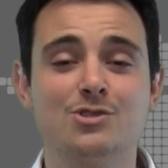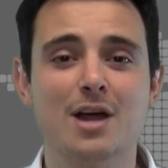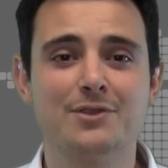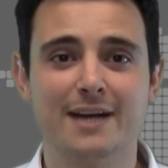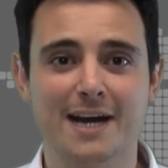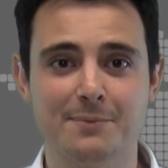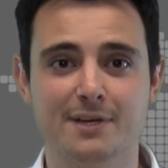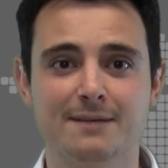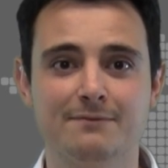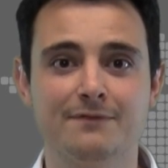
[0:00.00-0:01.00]
construct the
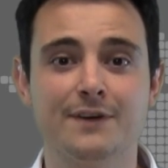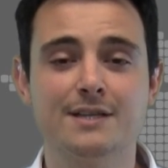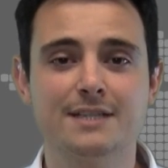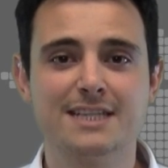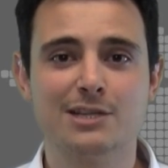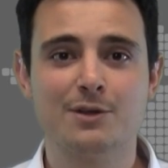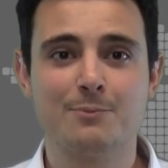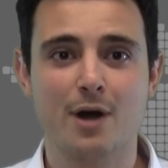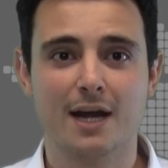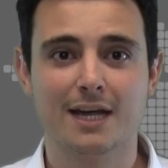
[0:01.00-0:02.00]
Nanobeam, firstly slot
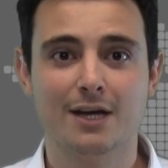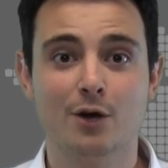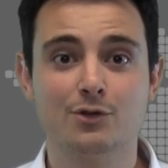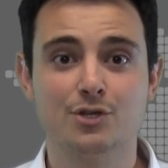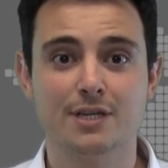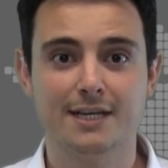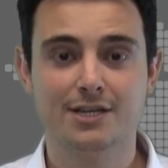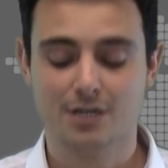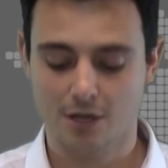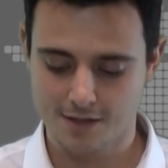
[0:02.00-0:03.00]
the bracket onto the
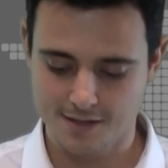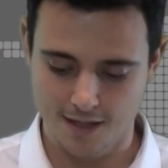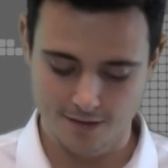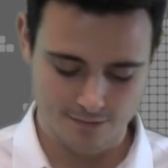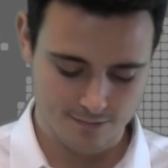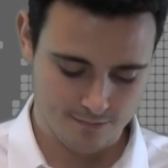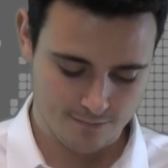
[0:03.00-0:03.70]
dish like so.